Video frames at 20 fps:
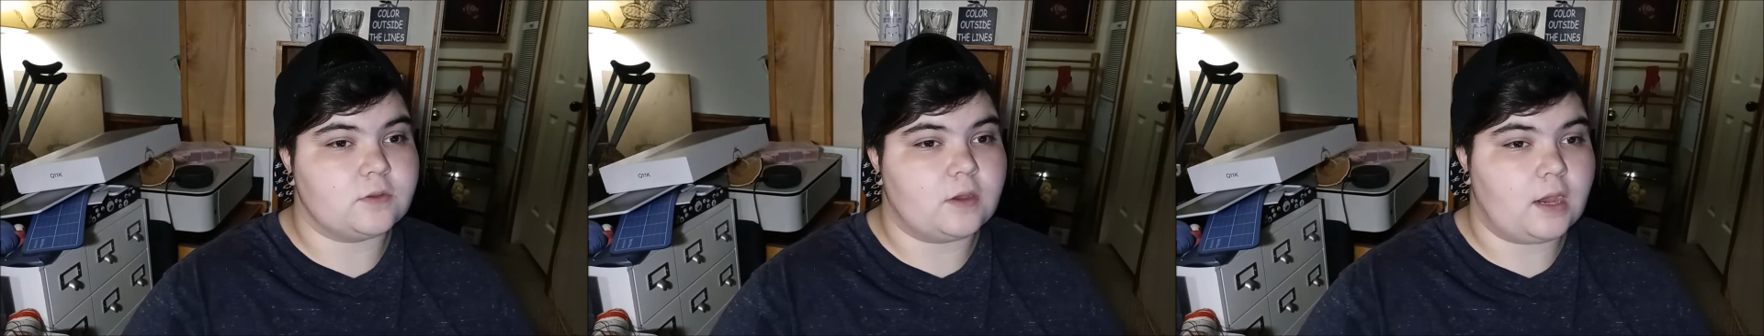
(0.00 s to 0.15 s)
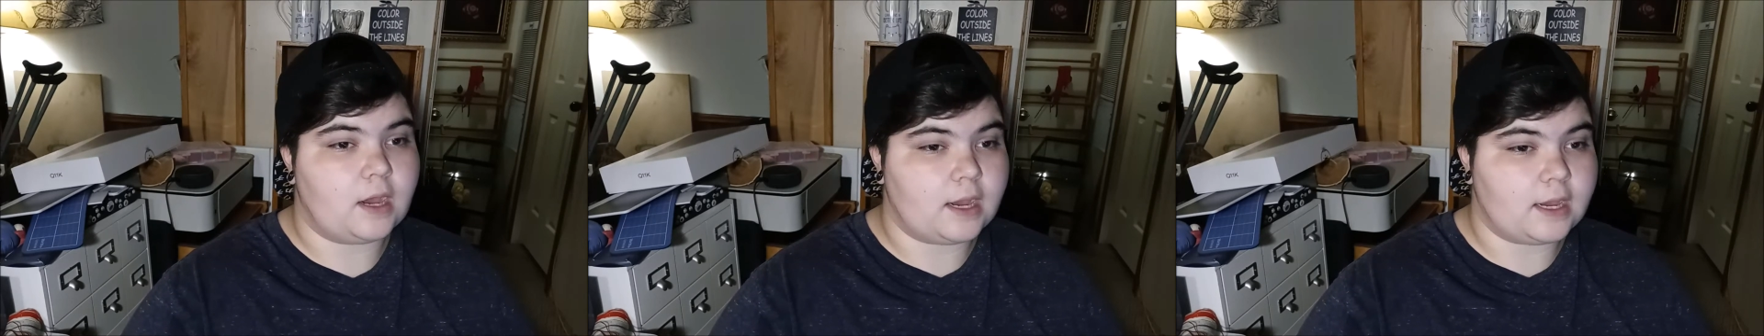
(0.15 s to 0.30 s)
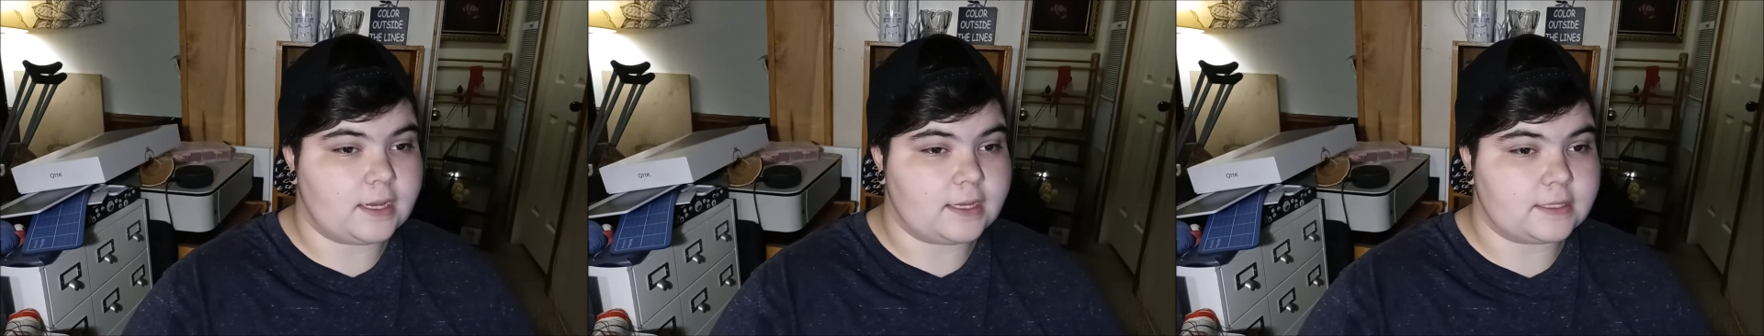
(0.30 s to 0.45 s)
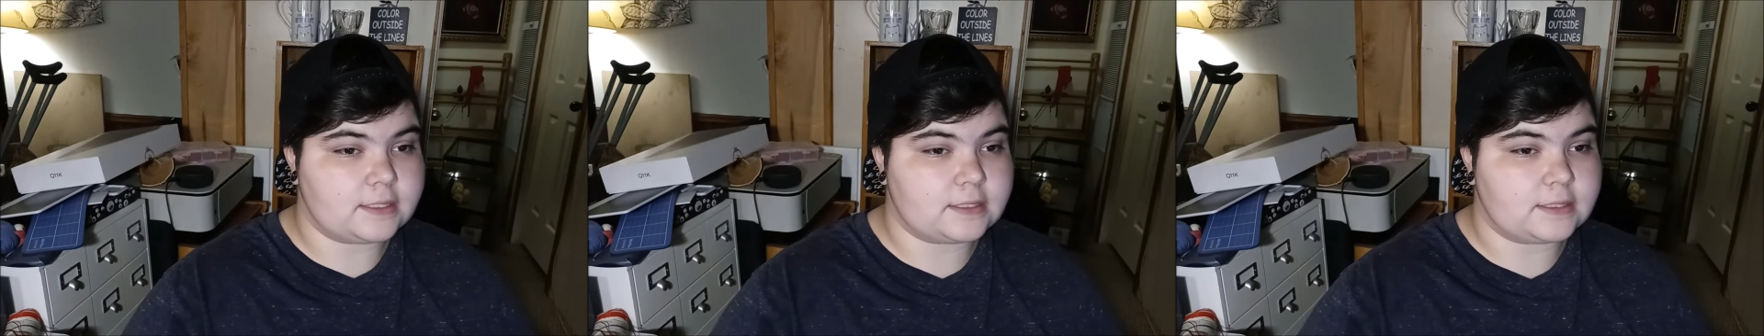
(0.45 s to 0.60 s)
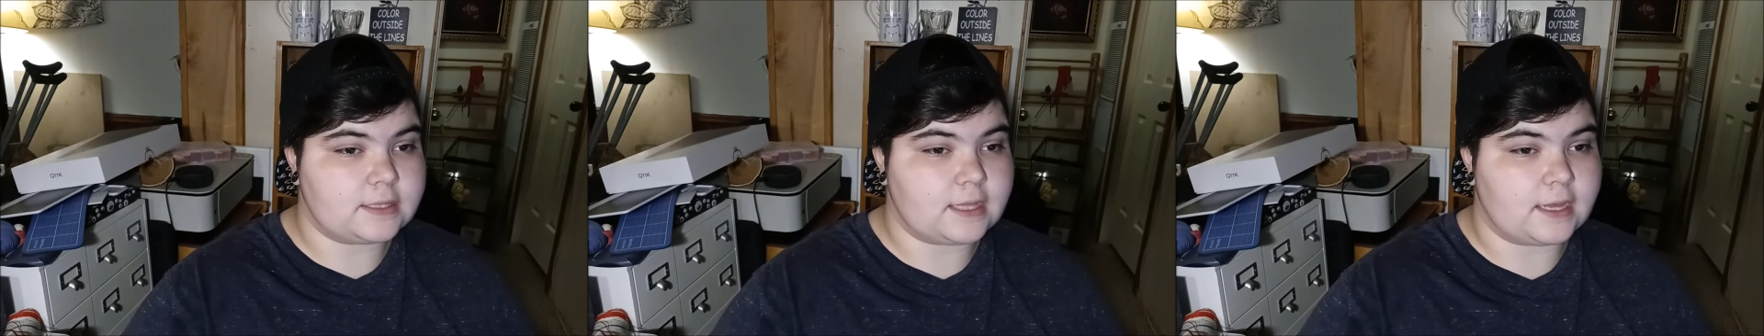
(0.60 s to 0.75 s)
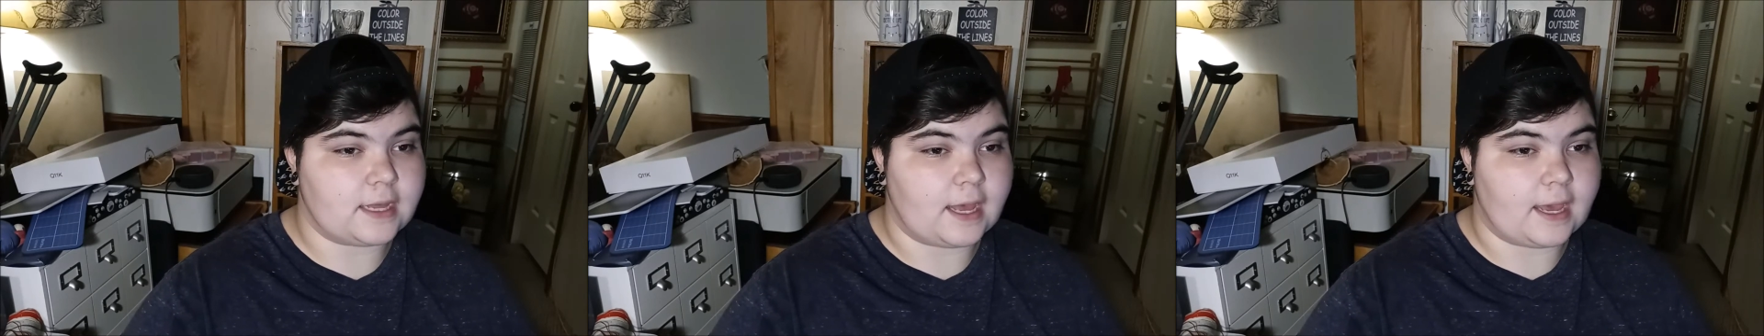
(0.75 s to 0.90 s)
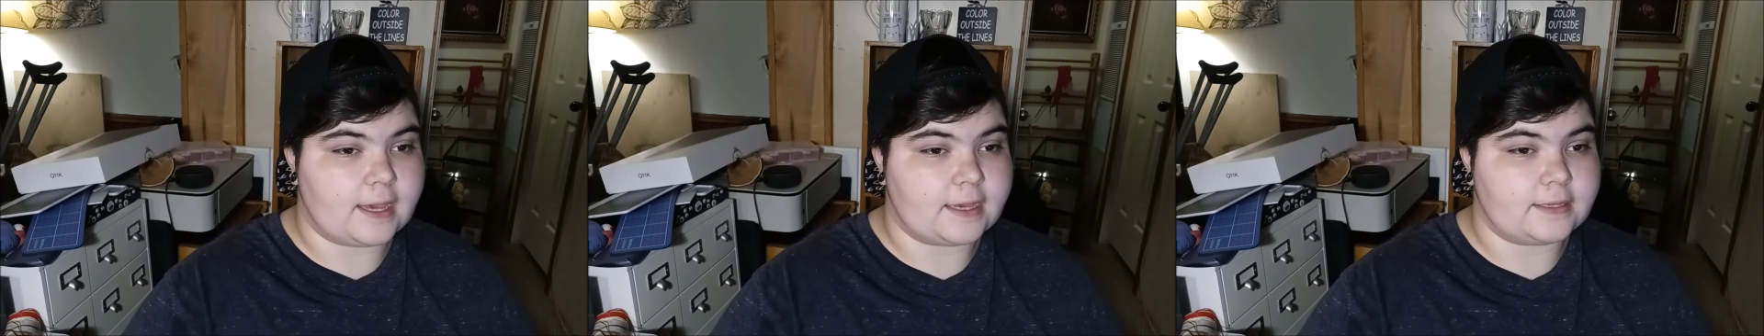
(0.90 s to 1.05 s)
hot,
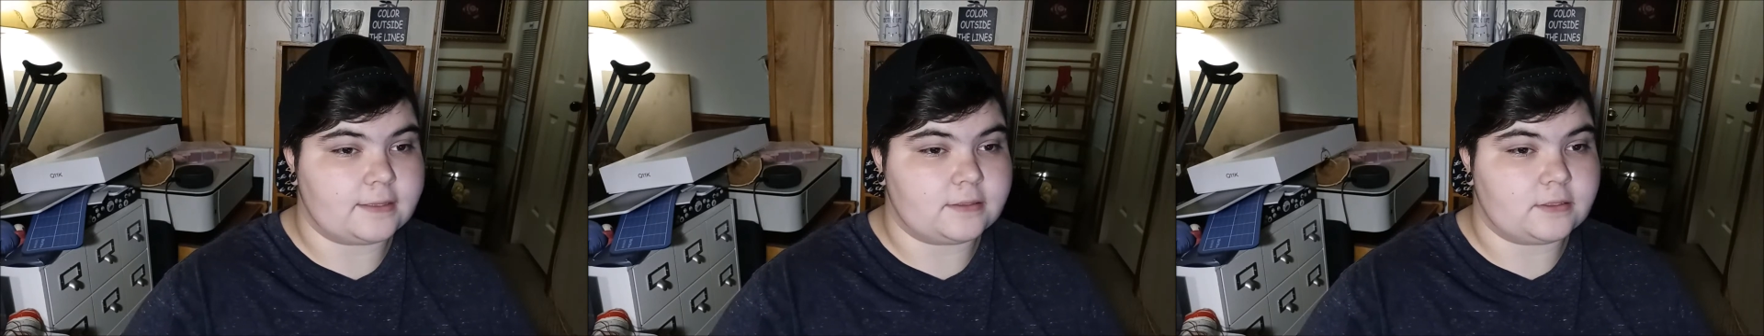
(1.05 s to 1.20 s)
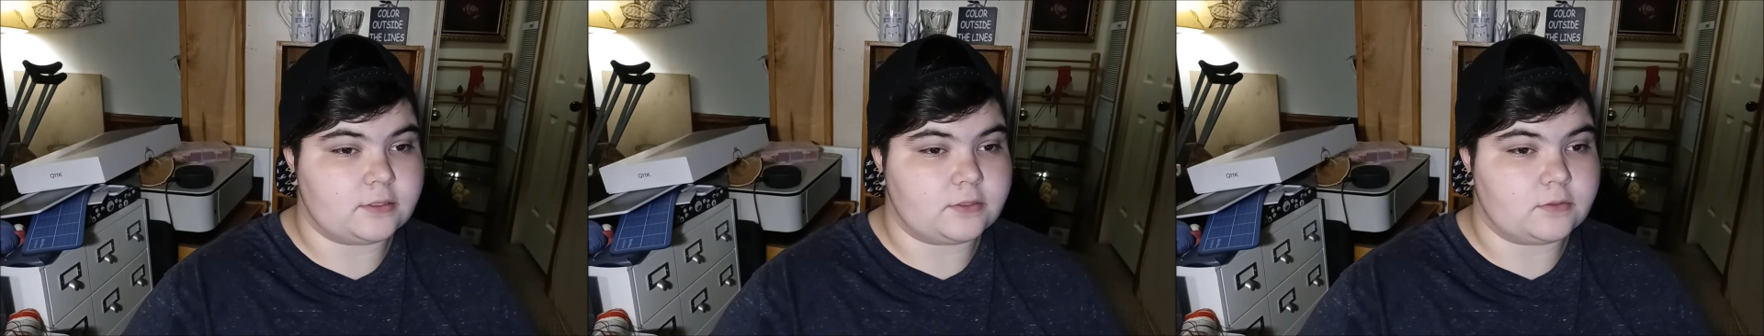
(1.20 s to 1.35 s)
that I